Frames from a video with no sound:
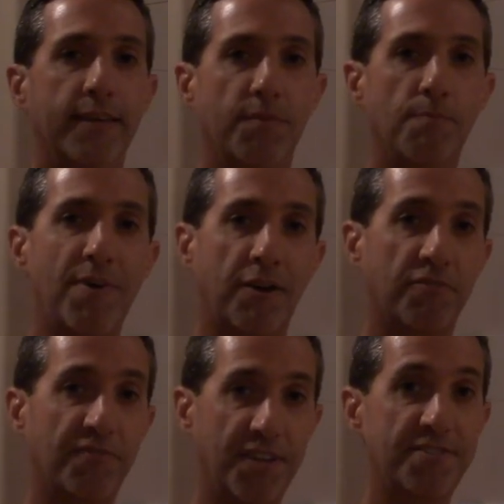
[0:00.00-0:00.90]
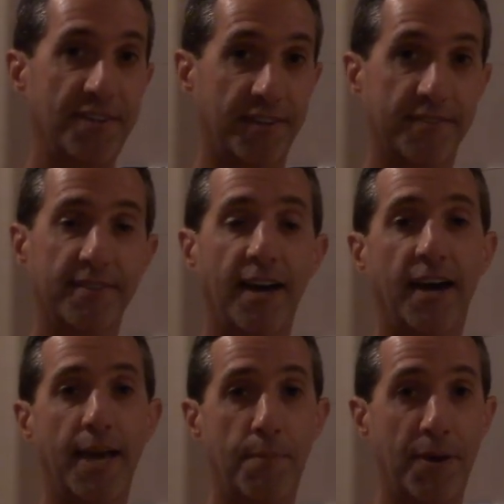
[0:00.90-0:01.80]
give them better fencing
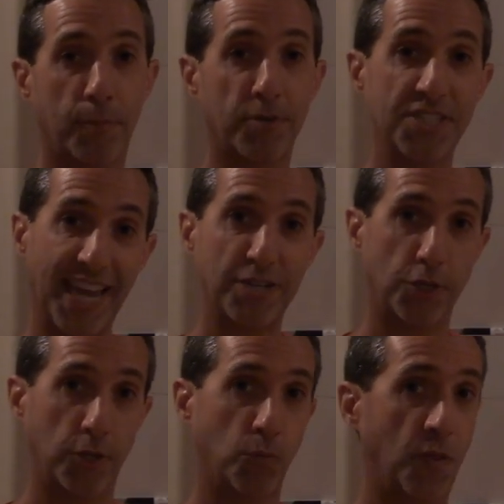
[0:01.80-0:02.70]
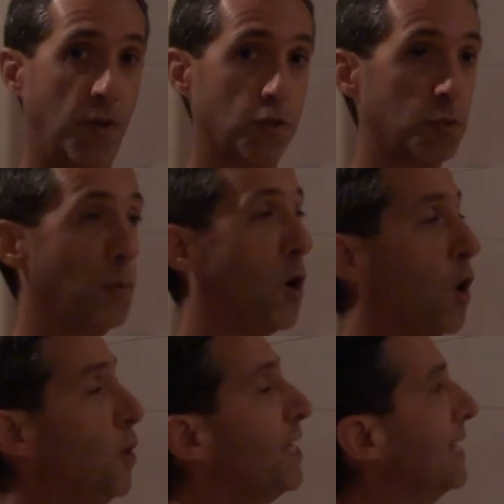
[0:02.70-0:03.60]
uh, and better protection when they're
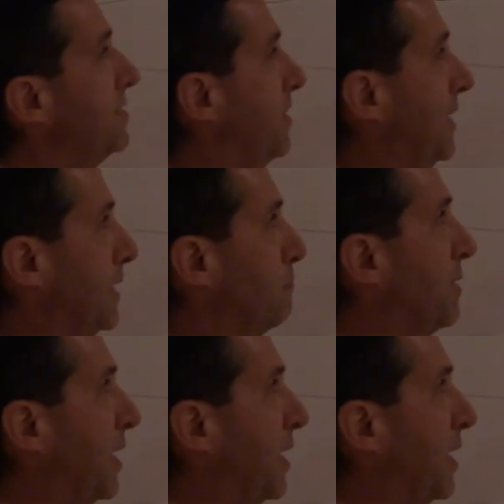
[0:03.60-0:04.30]
small until they get